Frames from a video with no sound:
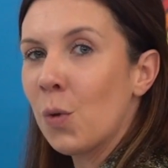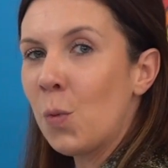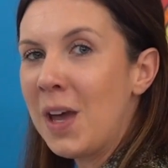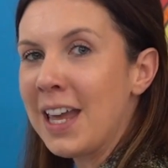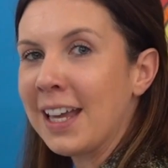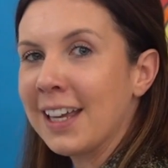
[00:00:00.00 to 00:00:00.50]

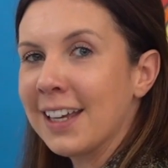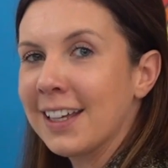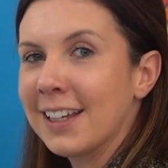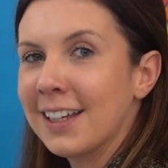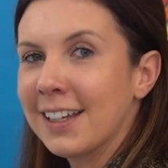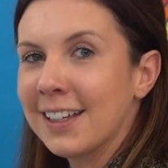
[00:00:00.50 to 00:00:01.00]
Wig.
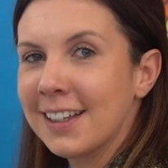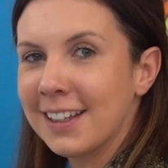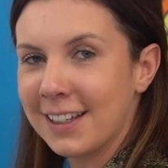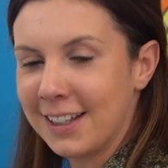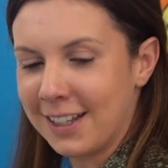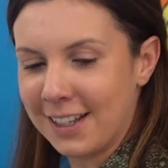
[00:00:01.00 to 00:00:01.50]

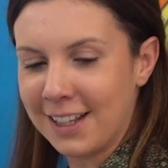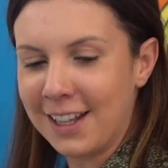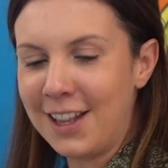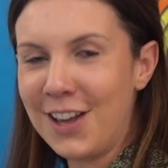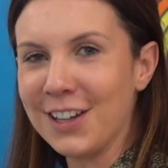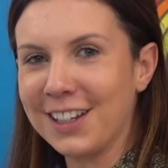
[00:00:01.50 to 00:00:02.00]

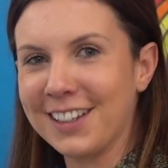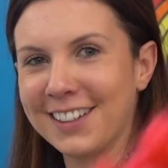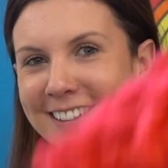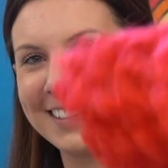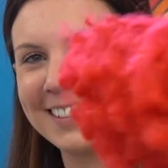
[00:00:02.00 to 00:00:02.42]
Look,